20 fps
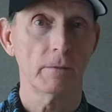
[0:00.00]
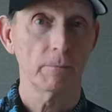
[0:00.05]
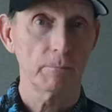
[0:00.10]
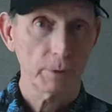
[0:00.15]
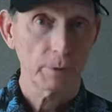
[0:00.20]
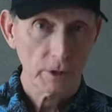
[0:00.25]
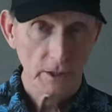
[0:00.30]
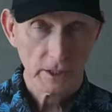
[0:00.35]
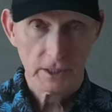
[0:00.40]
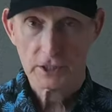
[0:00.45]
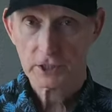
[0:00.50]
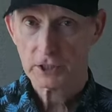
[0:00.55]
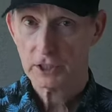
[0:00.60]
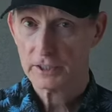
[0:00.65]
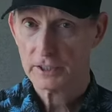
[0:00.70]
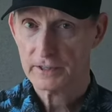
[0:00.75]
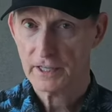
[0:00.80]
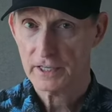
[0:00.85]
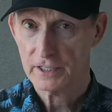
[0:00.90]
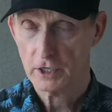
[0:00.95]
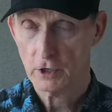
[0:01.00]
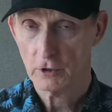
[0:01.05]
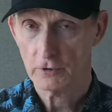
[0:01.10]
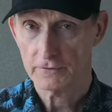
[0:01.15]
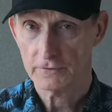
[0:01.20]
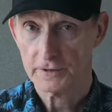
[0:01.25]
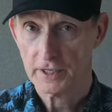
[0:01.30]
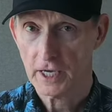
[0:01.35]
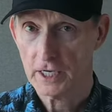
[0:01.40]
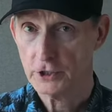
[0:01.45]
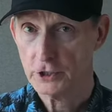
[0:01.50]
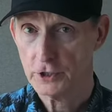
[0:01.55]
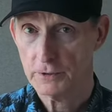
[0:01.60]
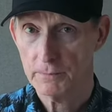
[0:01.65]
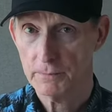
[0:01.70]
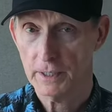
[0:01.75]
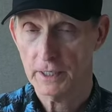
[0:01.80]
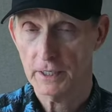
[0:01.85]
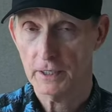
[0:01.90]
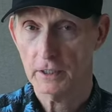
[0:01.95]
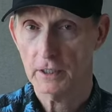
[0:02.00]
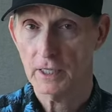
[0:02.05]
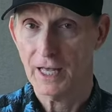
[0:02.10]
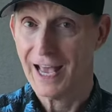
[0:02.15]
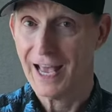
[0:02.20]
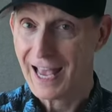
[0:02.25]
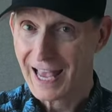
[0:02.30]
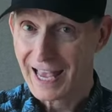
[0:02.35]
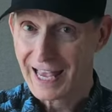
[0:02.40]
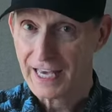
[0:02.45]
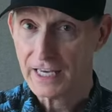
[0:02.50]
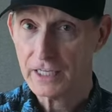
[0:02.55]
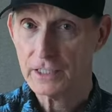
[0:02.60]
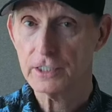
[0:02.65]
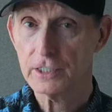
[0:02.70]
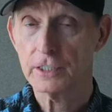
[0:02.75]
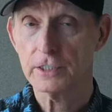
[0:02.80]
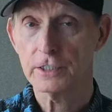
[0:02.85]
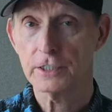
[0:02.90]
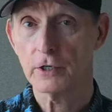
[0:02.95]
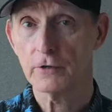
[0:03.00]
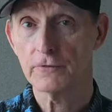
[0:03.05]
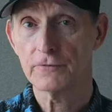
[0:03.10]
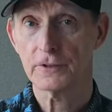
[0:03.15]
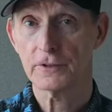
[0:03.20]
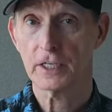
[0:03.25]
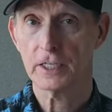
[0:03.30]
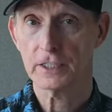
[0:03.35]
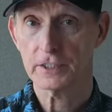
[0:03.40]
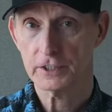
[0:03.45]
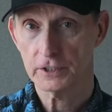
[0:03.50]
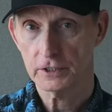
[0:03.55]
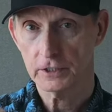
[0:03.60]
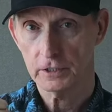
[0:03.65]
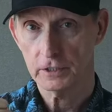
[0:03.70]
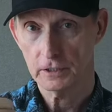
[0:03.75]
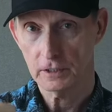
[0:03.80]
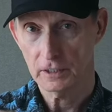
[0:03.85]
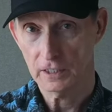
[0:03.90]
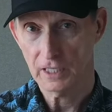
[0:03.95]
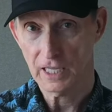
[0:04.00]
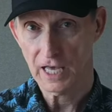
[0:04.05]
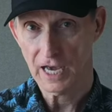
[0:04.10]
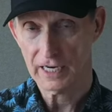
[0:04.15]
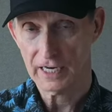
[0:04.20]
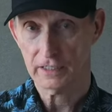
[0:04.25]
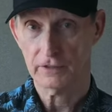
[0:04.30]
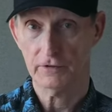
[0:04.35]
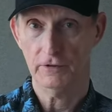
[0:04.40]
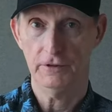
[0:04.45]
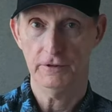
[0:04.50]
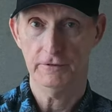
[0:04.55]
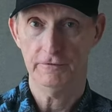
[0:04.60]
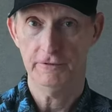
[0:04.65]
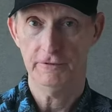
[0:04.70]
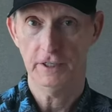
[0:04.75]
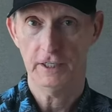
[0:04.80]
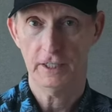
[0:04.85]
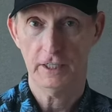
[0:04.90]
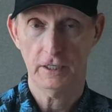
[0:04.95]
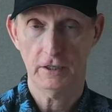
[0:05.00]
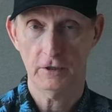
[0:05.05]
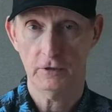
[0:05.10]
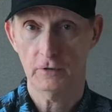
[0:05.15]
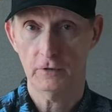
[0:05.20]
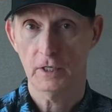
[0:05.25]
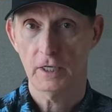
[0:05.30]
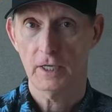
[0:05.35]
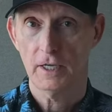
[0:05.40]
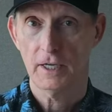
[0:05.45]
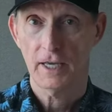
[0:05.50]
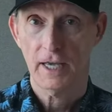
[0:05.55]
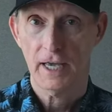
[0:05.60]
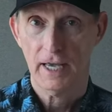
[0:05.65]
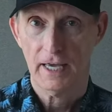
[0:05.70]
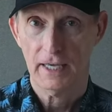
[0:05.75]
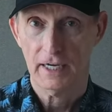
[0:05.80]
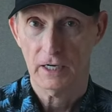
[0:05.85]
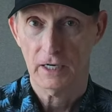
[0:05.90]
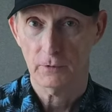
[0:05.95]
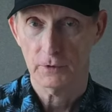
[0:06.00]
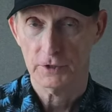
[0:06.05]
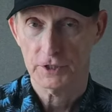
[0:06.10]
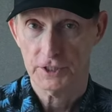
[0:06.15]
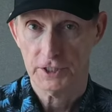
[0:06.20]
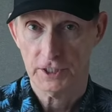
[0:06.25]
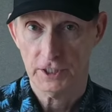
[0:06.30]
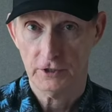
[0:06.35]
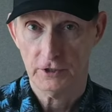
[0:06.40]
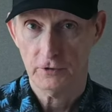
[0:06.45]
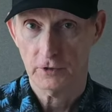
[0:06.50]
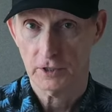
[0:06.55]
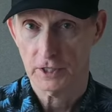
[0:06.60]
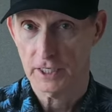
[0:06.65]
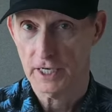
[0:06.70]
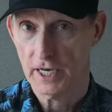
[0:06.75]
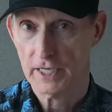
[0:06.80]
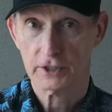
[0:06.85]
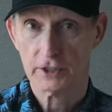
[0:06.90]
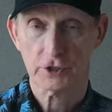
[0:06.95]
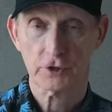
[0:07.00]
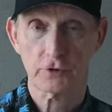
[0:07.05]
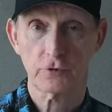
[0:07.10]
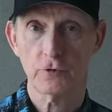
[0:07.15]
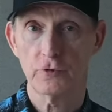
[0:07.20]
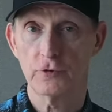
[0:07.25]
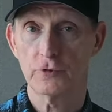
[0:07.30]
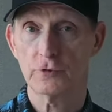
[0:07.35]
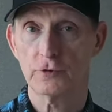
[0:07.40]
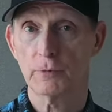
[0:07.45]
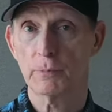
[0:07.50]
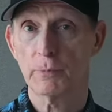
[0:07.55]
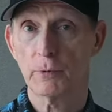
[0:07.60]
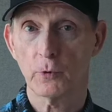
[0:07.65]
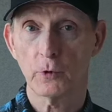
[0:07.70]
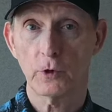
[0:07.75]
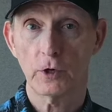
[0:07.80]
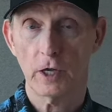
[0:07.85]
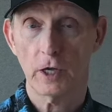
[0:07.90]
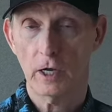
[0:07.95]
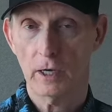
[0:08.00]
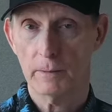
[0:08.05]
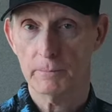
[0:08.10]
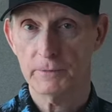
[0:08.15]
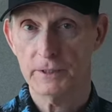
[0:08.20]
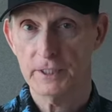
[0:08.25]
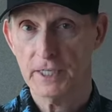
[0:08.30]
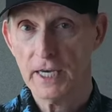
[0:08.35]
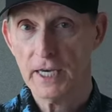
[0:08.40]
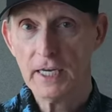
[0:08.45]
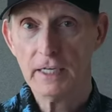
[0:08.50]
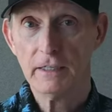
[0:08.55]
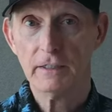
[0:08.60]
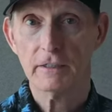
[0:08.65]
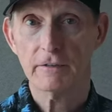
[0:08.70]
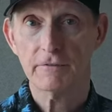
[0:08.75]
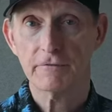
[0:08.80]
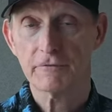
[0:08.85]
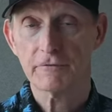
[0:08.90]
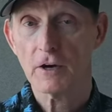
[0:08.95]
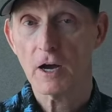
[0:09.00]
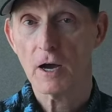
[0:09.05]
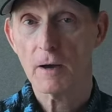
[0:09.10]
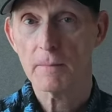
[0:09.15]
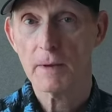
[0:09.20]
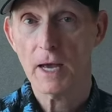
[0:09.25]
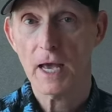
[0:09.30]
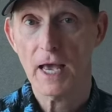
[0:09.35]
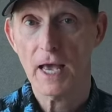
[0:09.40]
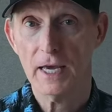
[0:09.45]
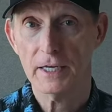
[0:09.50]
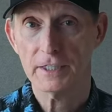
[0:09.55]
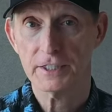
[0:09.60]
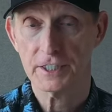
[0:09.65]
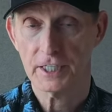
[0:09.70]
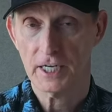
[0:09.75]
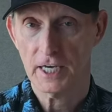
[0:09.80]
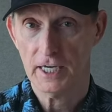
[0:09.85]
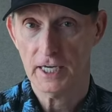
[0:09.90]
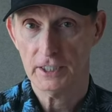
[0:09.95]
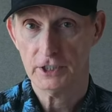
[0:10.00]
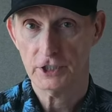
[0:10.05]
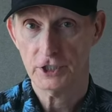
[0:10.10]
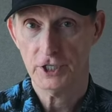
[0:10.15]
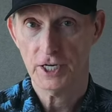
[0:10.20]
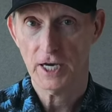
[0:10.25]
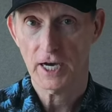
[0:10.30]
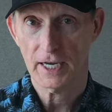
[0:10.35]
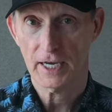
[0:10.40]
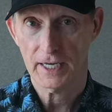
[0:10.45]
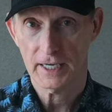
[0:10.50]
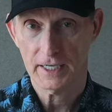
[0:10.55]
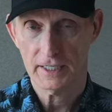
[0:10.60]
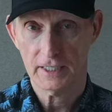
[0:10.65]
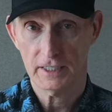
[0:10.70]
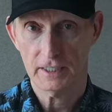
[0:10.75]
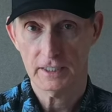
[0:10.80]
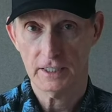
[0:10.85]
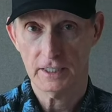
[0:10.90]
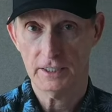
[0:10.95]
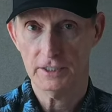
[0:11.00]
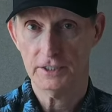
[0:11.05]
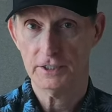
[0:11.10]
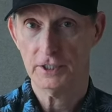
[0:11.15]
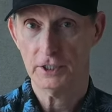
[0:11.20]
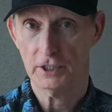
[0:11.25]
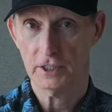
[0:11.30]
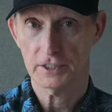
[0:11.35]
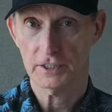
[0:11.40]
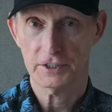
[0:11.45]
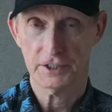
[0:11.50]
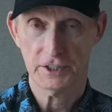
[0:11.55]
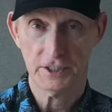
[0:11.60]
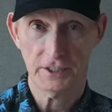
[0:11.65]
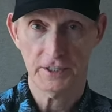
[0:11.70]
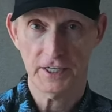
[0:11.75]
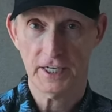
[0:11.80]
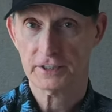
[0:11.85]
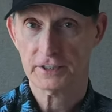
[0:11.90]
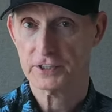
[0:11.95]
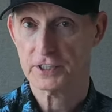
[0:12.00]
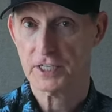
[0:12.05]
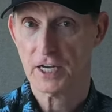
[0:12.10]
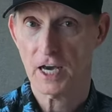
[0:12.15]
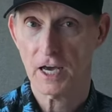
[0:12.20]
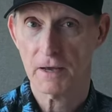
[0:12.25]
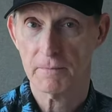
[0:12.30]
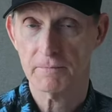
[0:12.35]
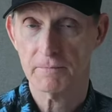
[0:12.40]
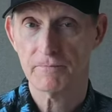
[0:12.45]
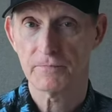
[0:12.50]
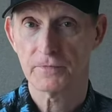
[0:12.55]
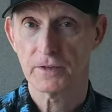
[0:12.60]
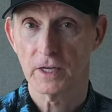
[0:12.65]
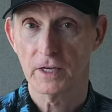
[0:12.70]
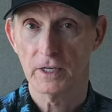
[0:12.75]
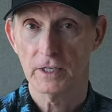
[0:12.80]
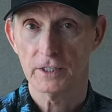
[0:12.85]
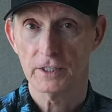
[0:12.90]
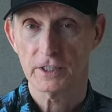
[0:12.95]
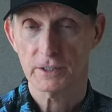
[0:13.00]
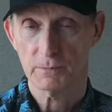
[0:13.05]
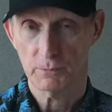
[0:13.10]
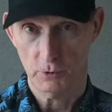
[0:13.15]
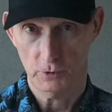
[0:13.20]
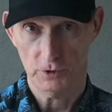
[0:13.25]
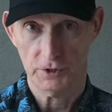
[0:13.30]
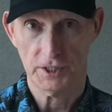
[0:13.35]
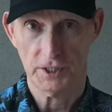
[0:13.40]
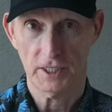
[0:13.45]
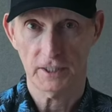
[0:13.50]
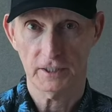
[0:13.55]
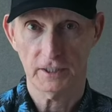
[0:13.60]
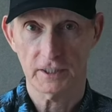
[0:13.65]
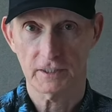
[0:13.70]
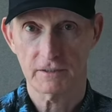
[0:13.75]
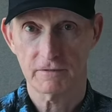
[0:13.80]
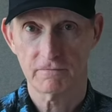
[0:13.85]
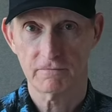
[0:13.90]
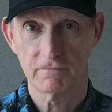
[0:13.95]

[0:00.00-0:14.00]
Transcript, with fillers: Please click that notification bell and don't forget to like the video. And I will see you on the next cruise report update from SH Diana. Until I see you next time, smooth sailing.